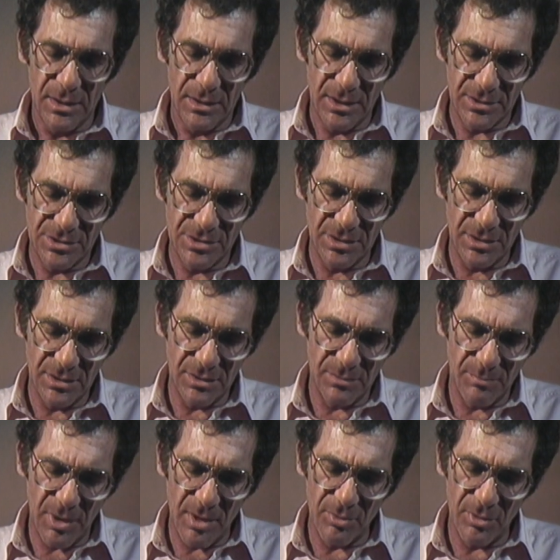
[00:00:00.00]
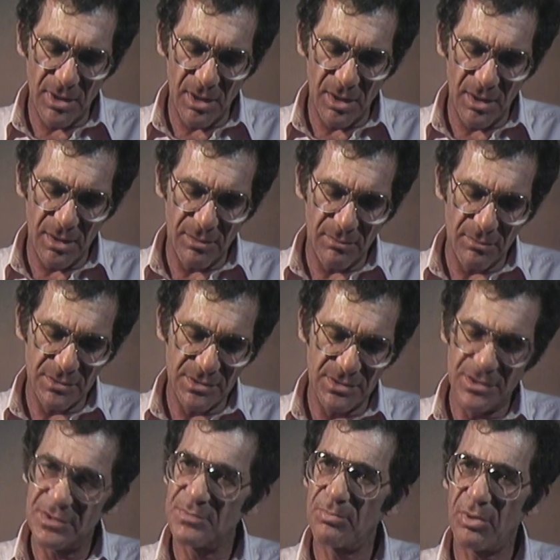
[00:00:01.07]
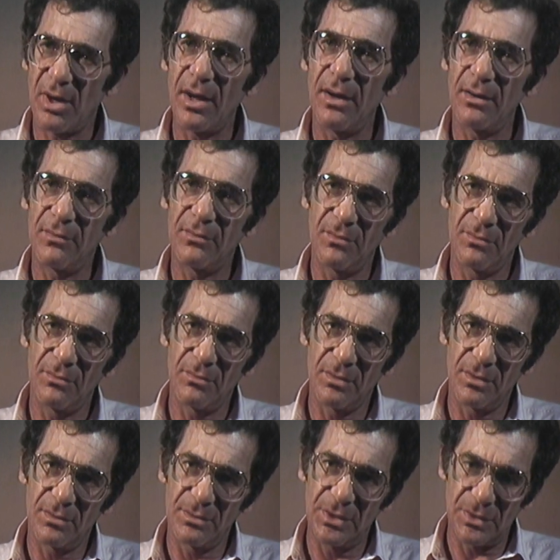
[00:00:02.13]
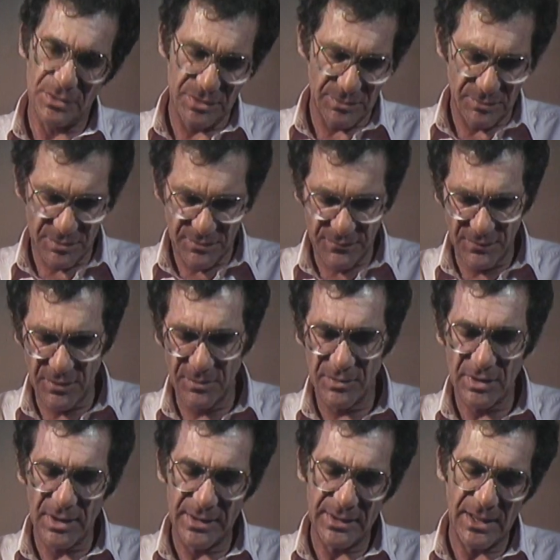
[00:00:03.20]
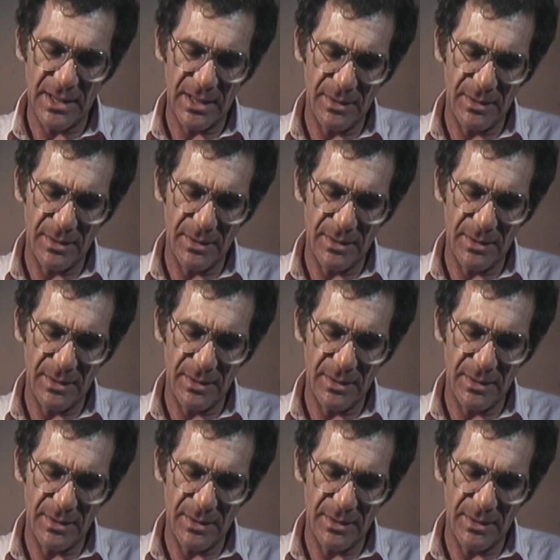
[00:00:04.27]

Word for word: Yeah, she Barbarella was just prior to uh, you know she was films like that.